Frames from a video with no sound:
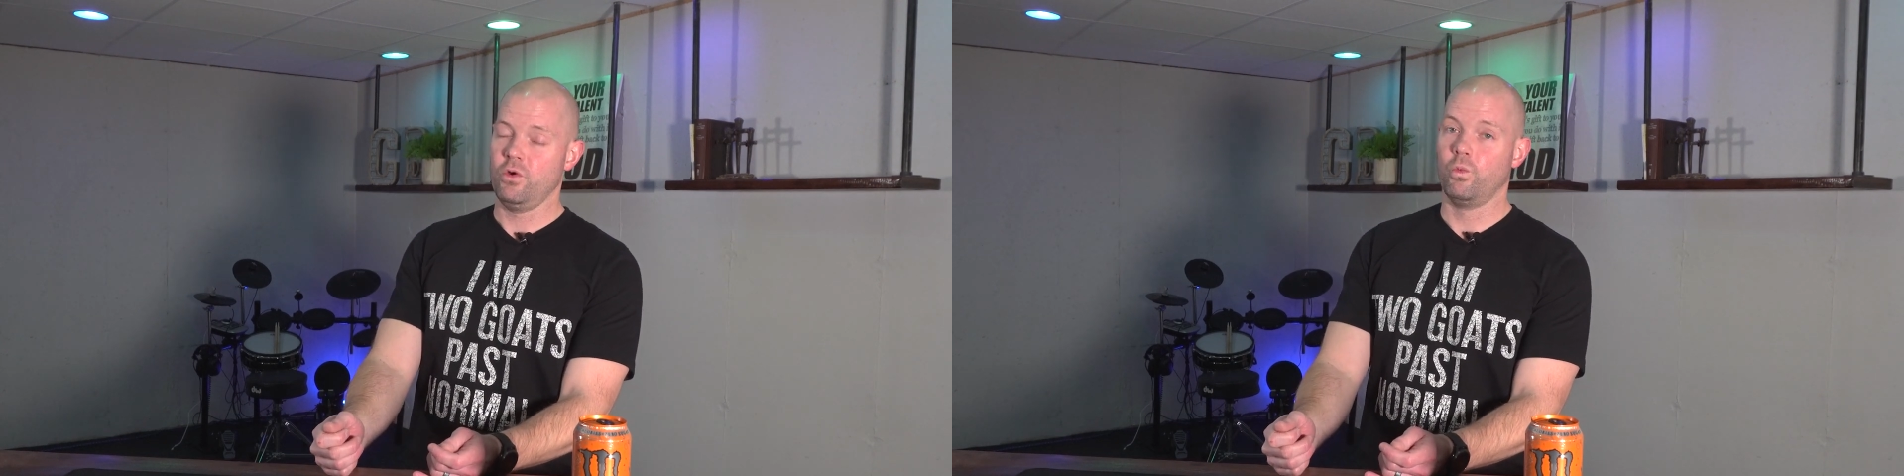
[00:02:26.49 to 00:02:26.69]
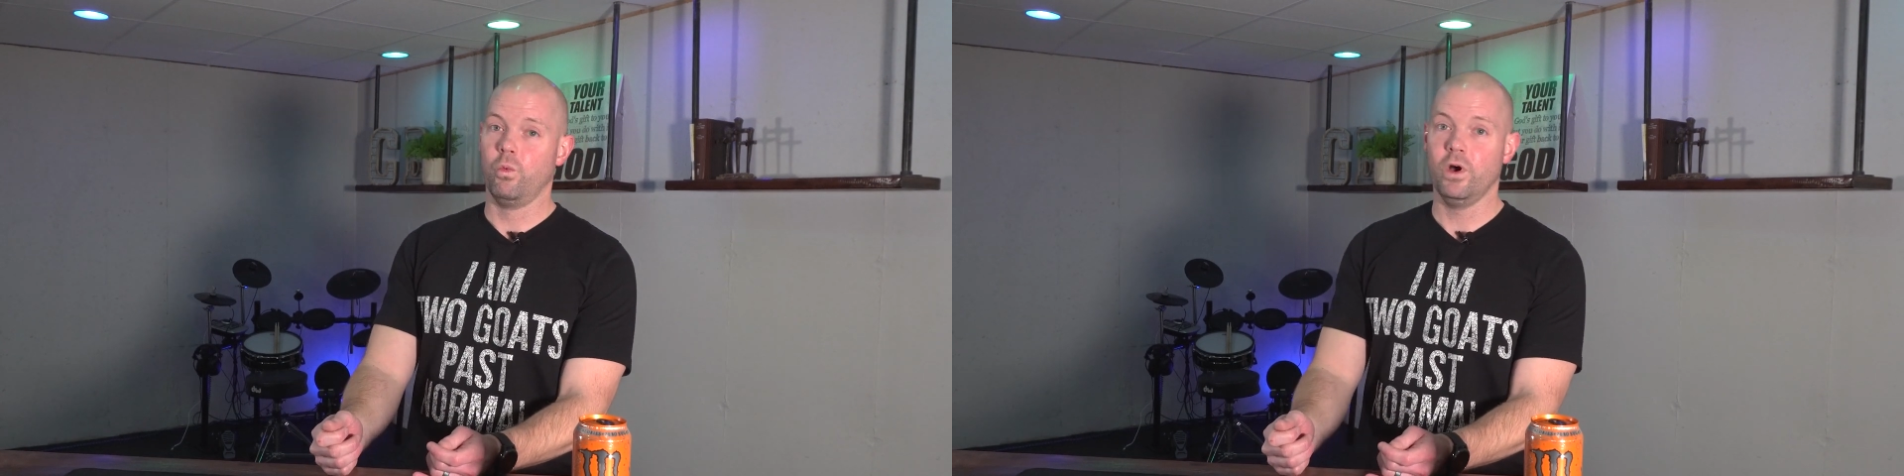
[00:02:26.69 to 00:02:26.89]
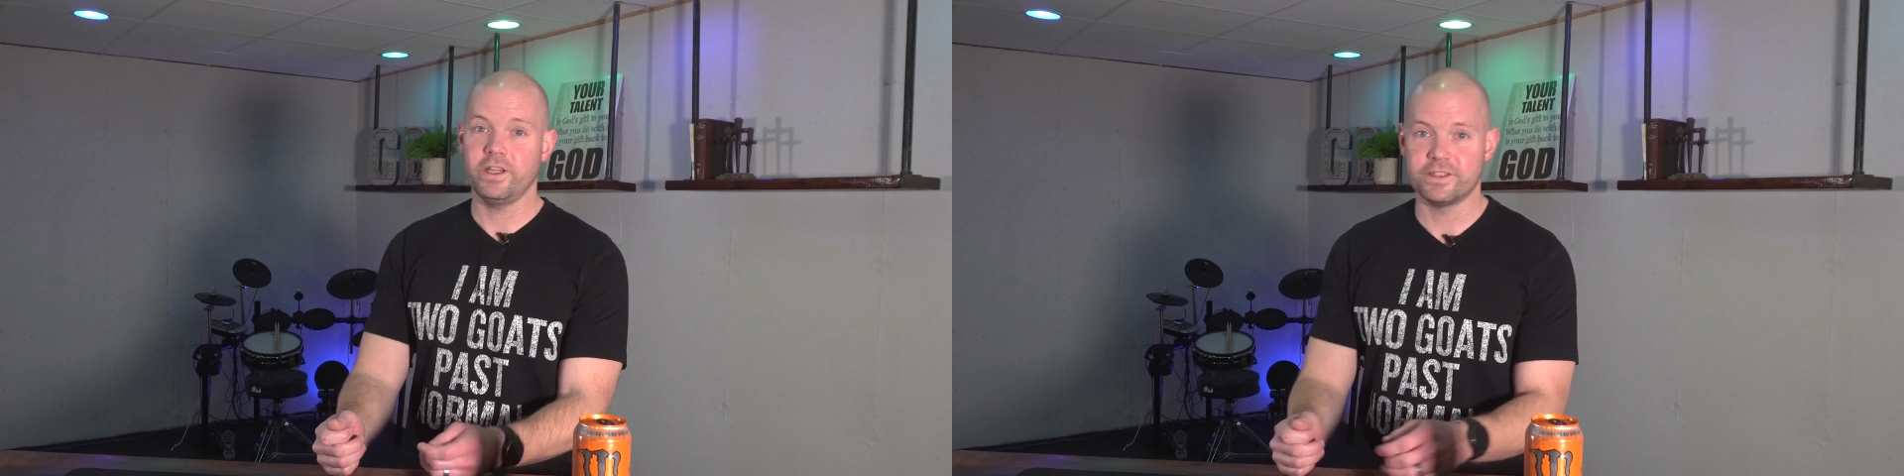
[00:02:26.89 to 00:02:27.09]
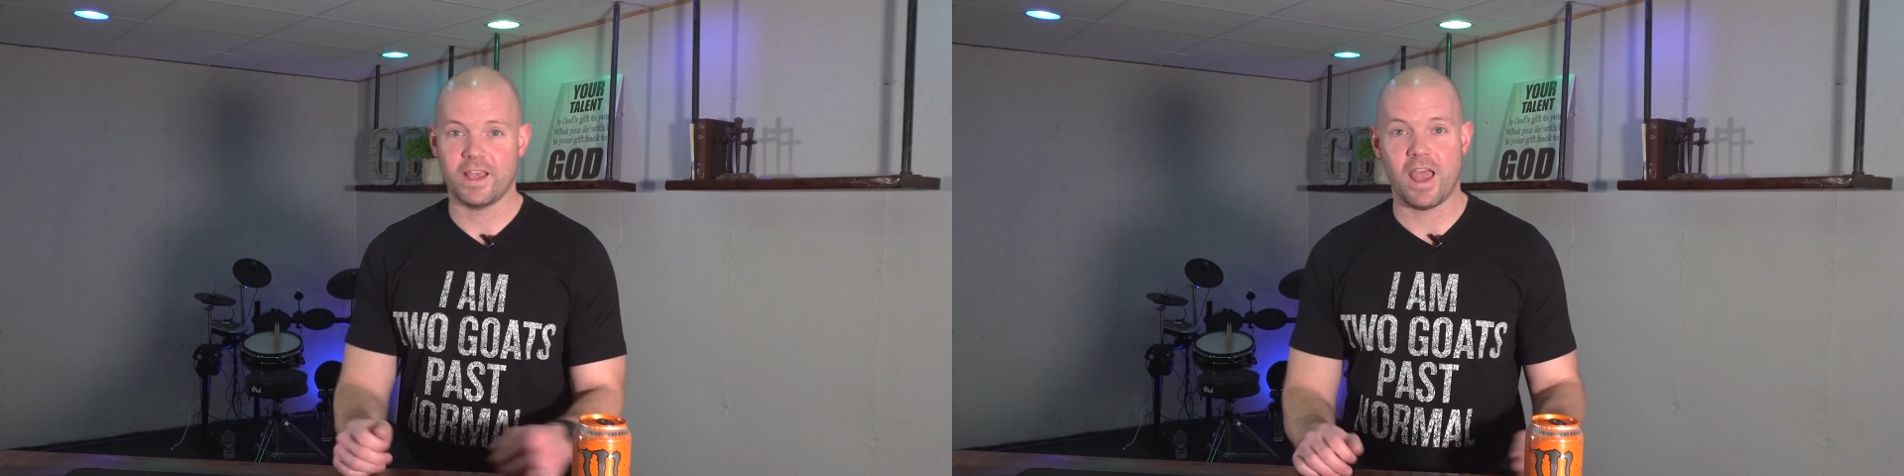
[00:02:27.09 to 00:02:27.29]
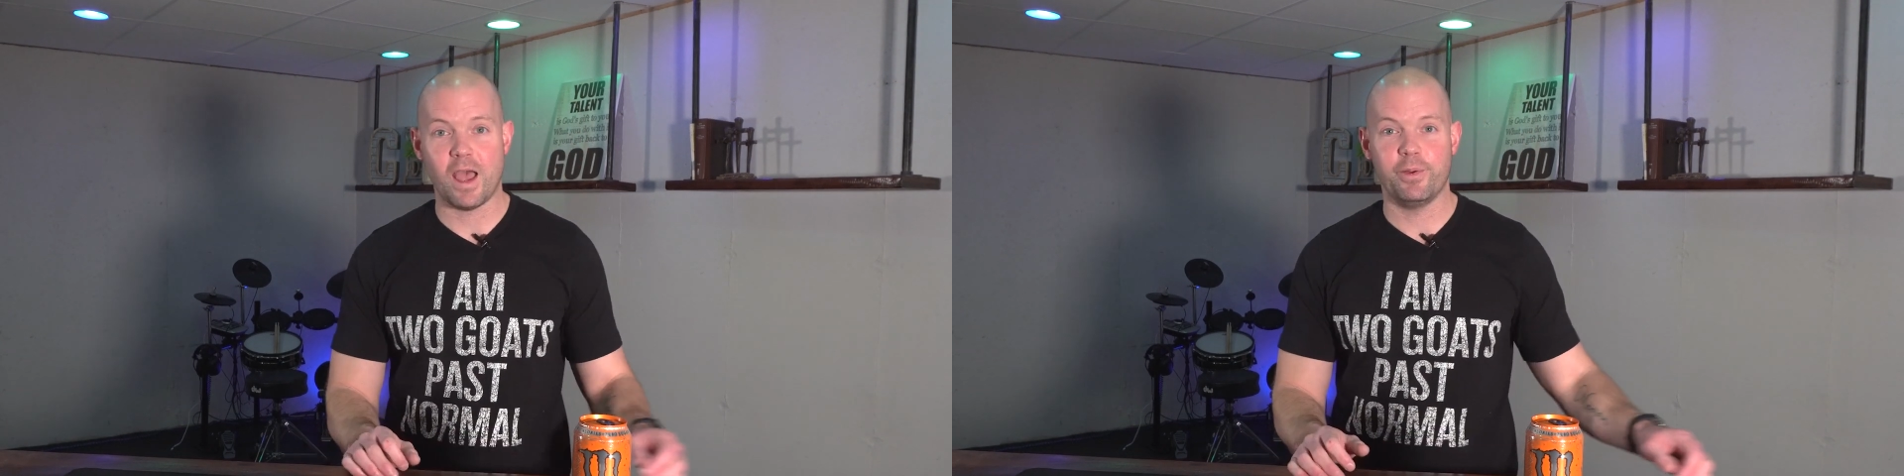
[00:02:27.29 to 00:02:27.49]
what is
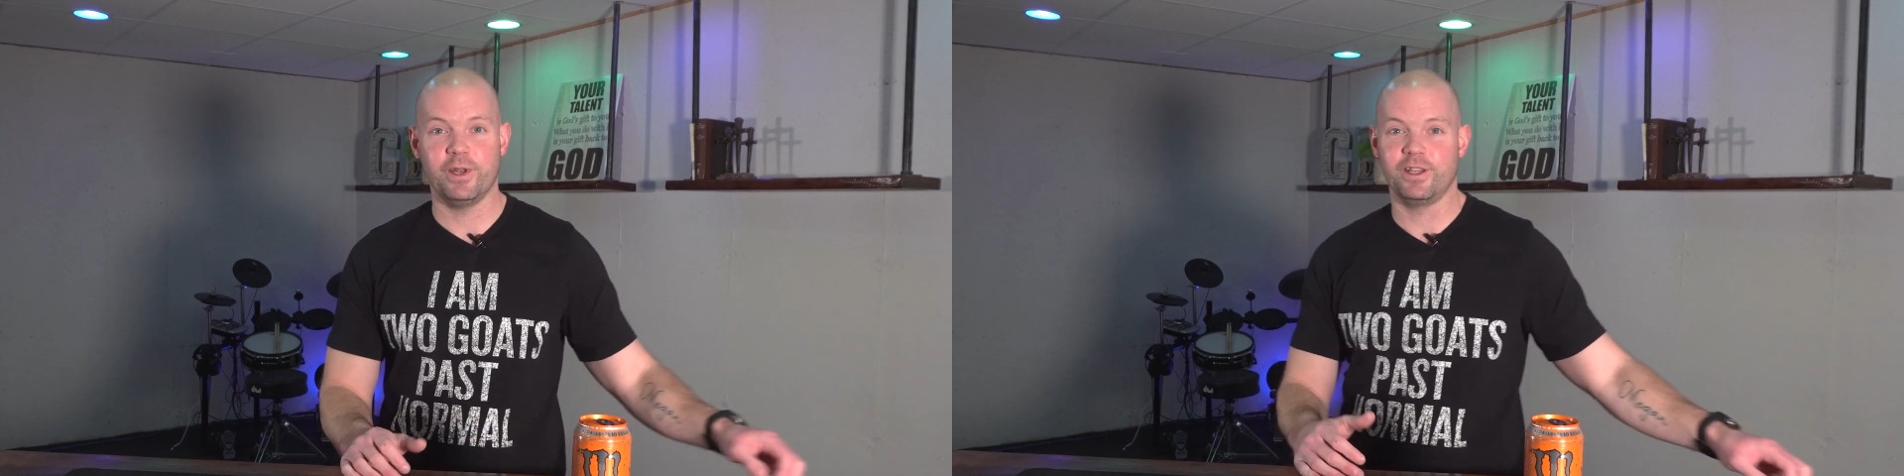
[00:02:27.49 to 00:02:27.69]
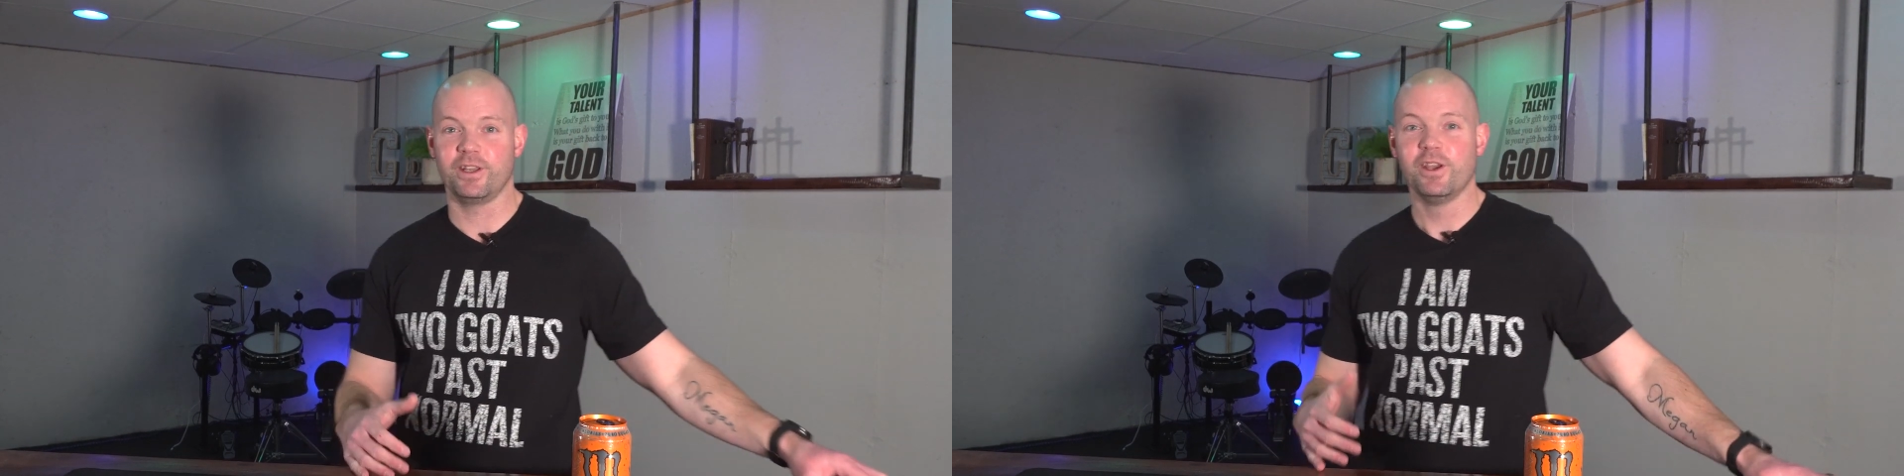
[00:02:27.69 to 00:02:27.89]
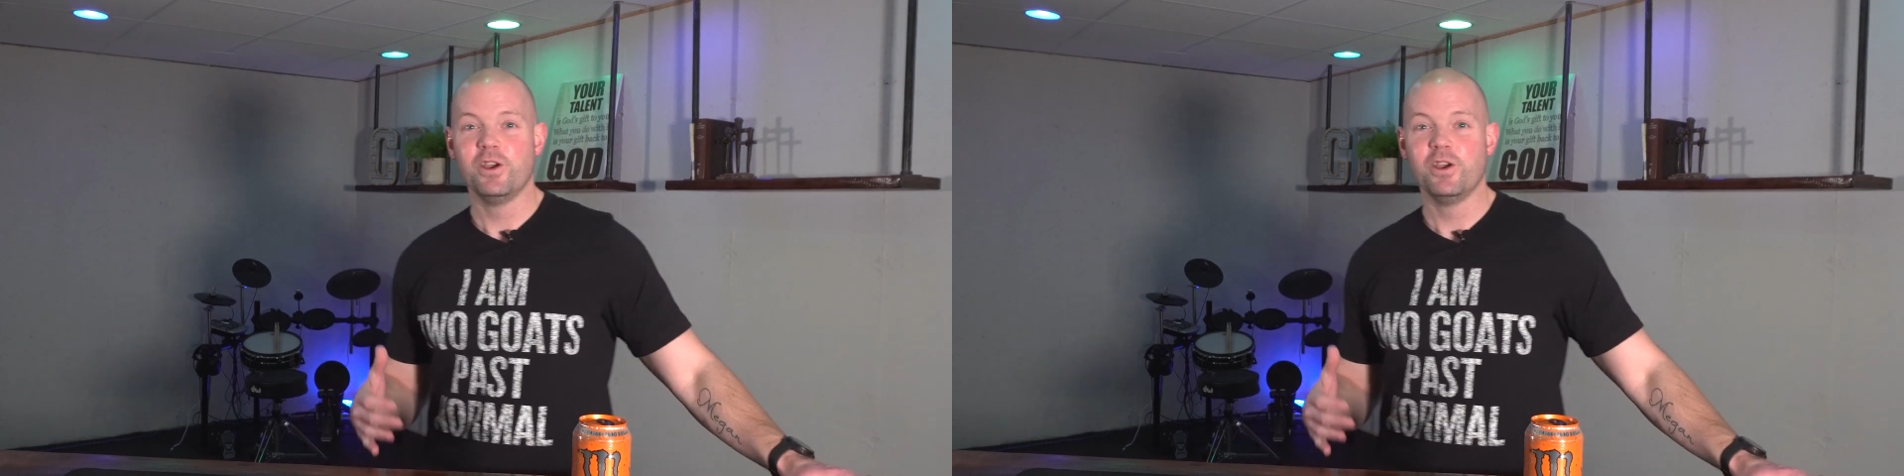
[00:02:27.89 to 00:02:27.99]
happening?